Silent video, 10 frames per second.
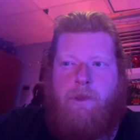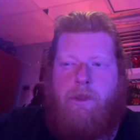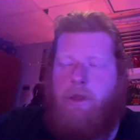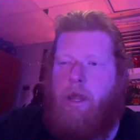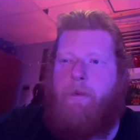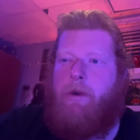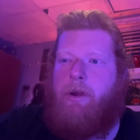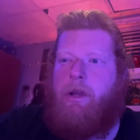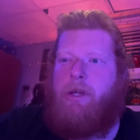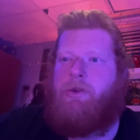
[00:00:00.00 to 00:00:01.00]
not what our
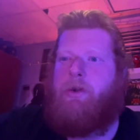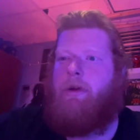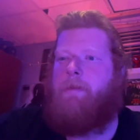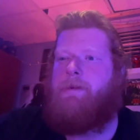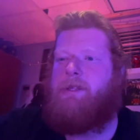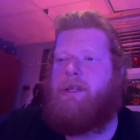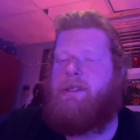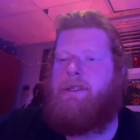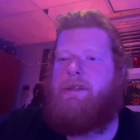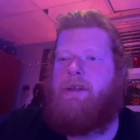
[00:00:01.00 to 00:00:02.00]
country
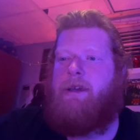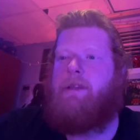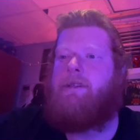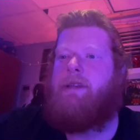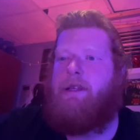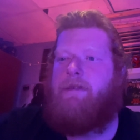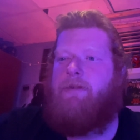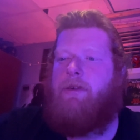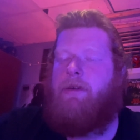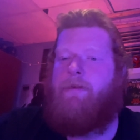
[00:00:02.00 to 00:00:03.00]
represents and stands
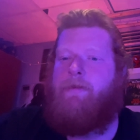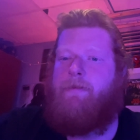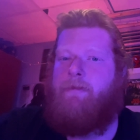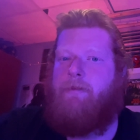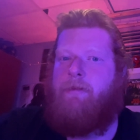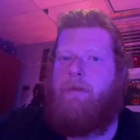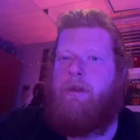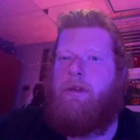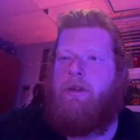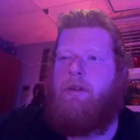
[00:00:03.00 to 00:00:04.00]
for.
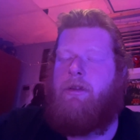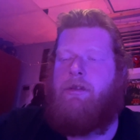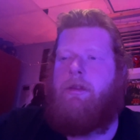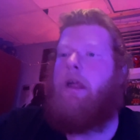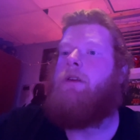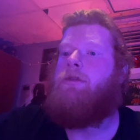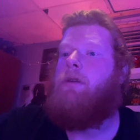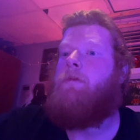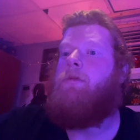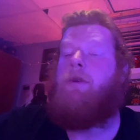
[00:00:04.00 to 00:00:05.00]
Donald
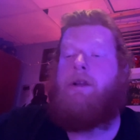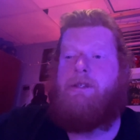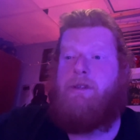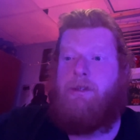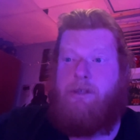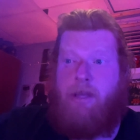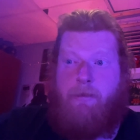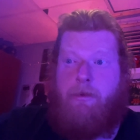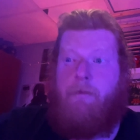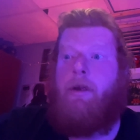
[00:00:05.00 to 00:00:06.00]
Trump wants to shape
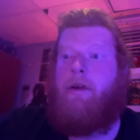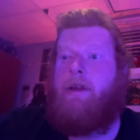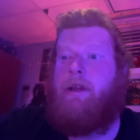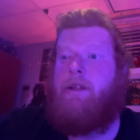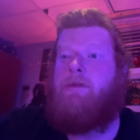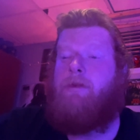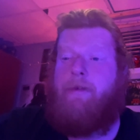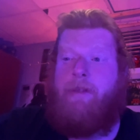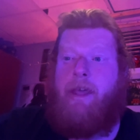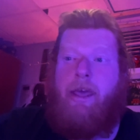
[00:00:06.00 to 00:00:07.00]
America into
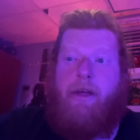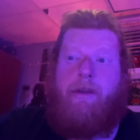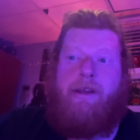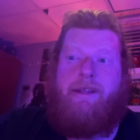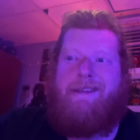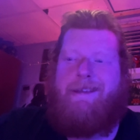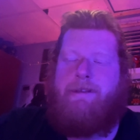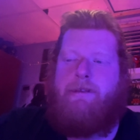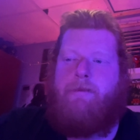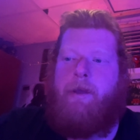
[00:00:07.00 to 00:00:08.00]
whatever the hell he decides
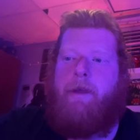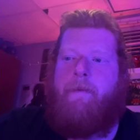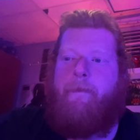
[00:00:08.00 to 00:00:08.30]
it to be.